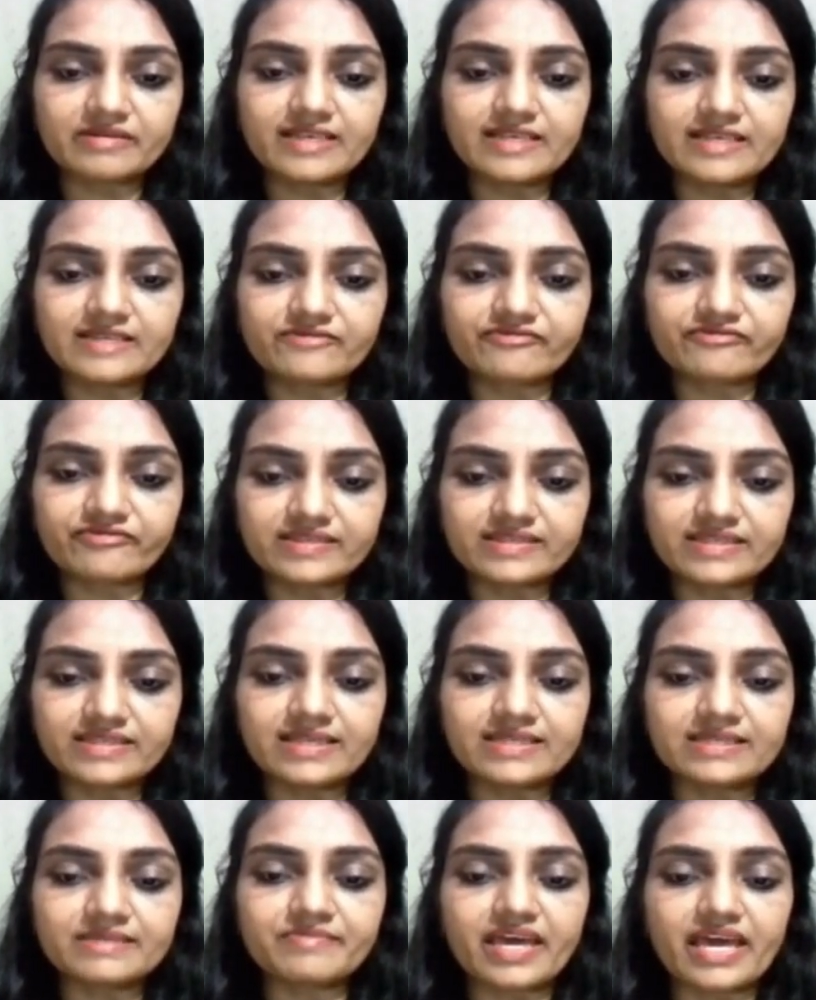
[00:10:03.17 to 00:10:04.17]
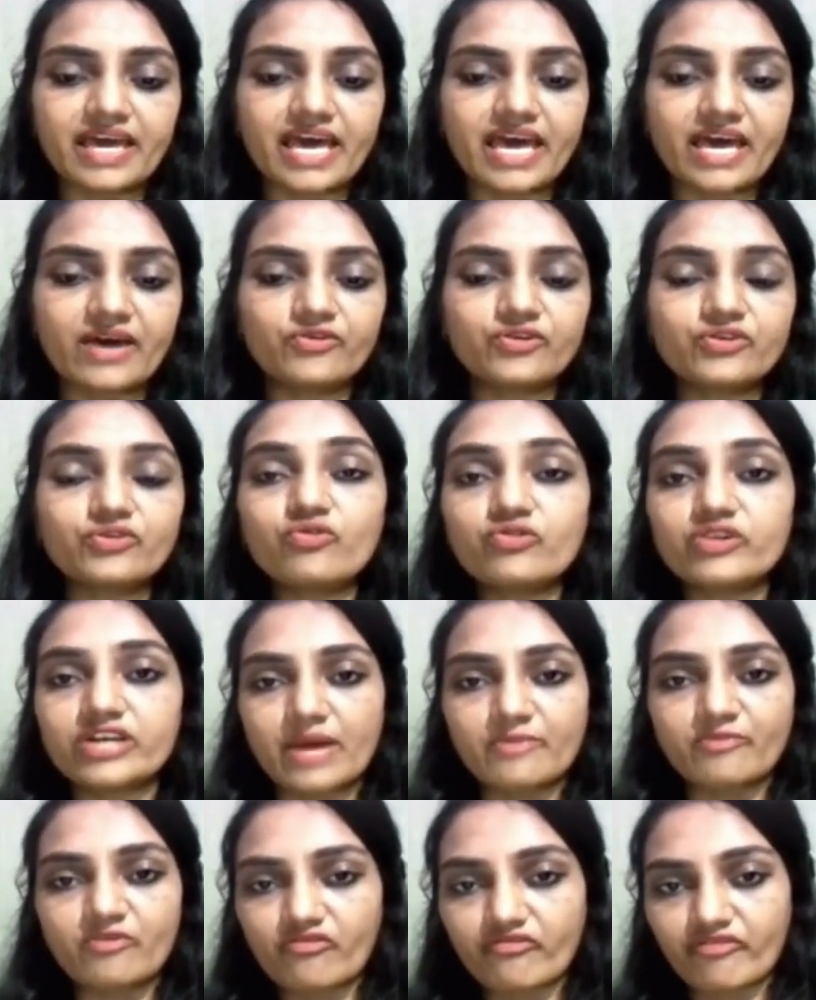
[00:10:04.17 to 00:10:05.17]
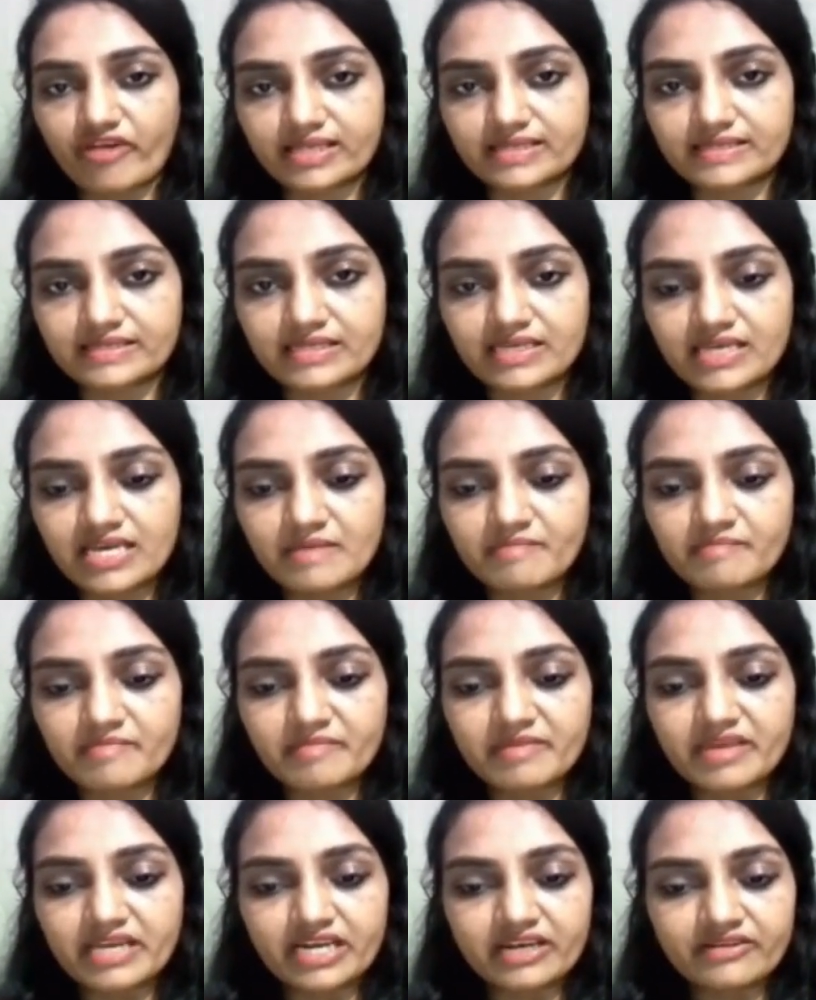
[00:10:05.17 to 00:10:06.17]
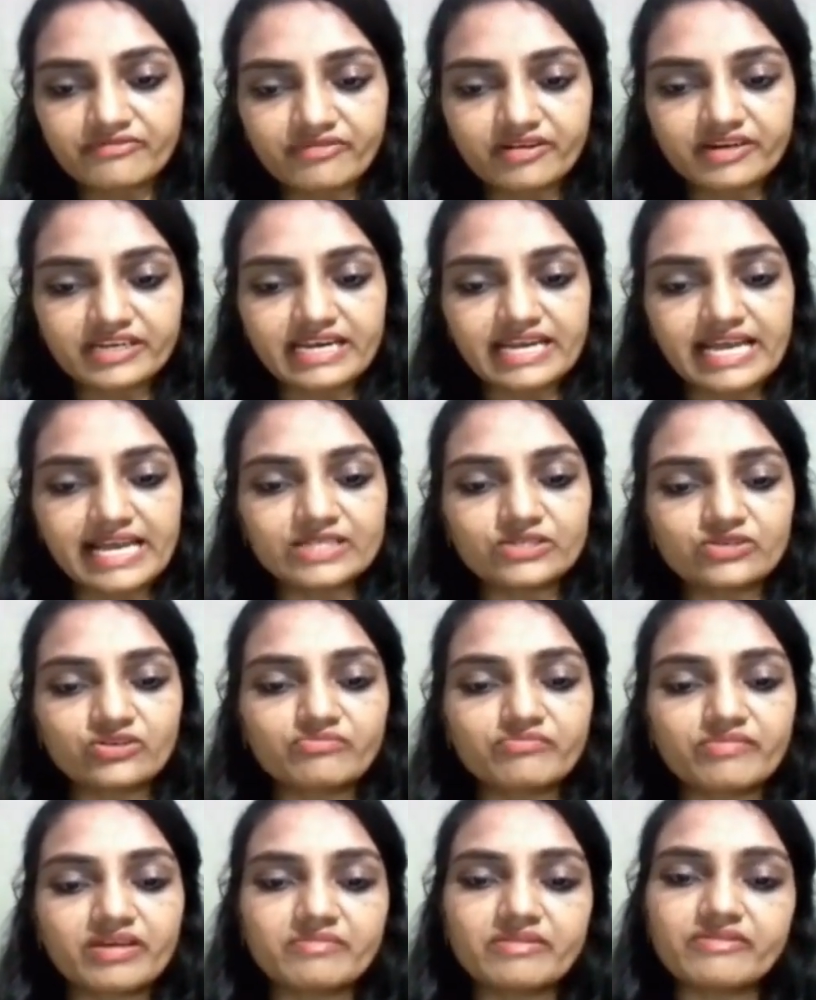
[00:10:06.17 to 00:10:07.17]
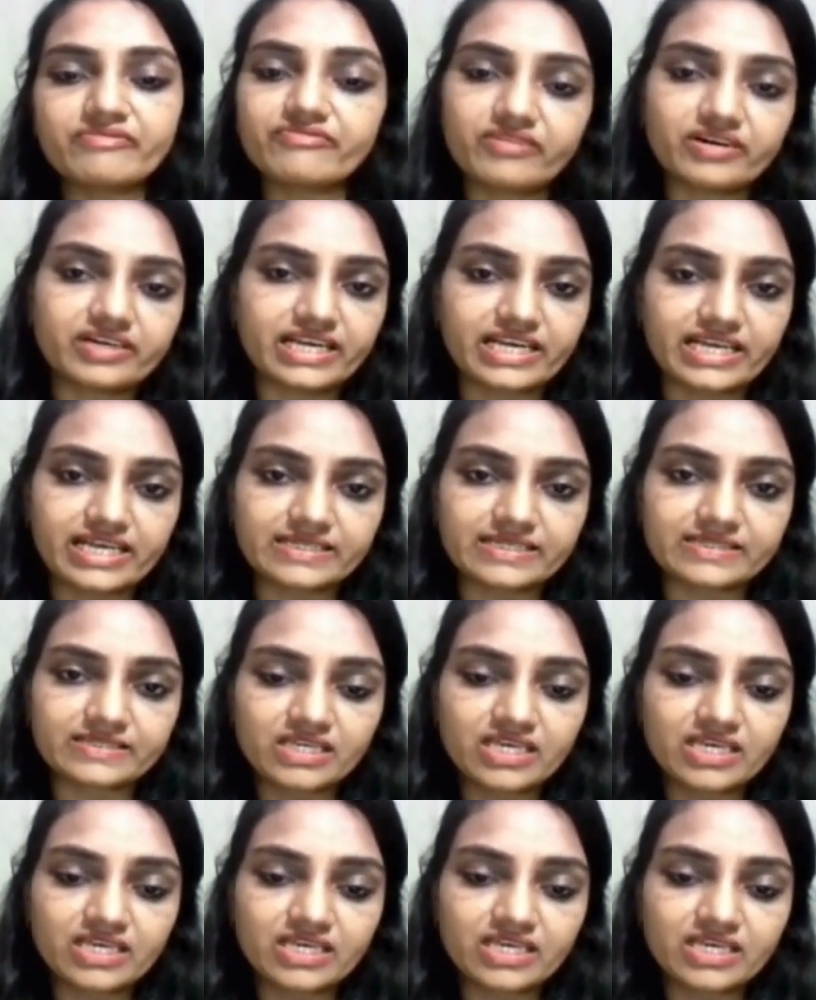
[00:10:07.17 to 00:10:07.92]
feces may have two type of eggs, maybe unfertilized or maybe fertilized.